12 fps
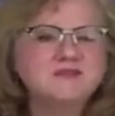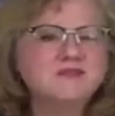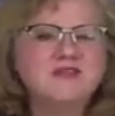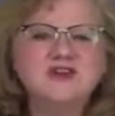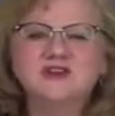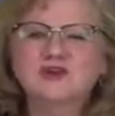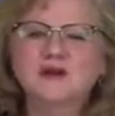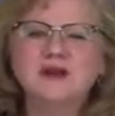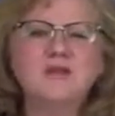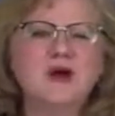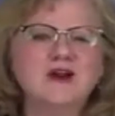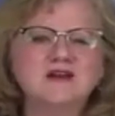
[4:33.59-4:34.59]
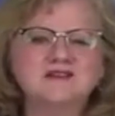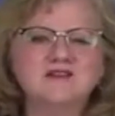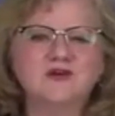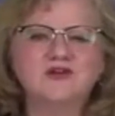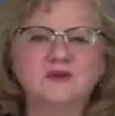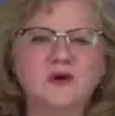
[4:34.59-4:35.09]
The screen part is
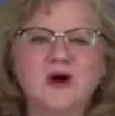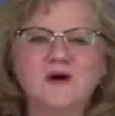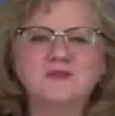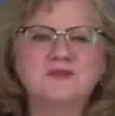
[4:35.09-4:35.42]
so small.